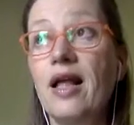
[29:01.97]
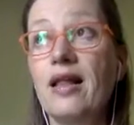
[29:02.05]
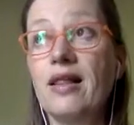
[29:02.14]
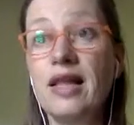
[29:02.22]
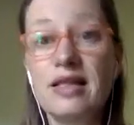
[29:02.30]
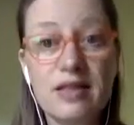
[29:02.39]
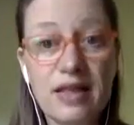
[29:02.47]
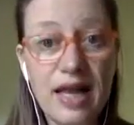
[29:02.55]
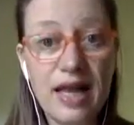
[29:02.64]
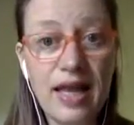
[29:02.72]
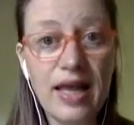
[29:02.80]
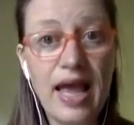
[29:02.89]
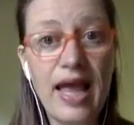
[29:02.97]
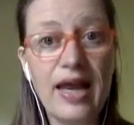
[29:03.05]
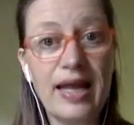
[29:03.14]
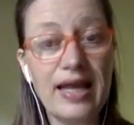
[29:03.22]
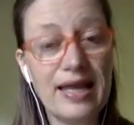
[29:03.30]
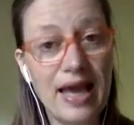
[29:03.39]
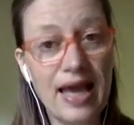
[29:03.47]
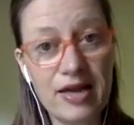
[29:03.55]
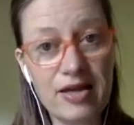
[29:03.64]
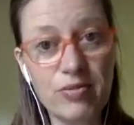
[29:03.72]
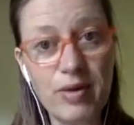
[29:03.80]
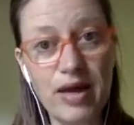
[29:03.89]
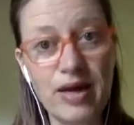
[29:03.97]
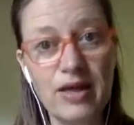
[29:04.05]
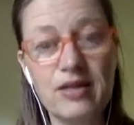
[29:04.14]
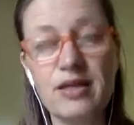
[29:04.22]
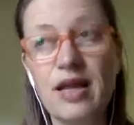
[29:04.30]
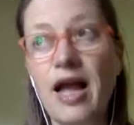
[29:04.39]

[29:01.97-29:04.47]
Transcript: listening and engagement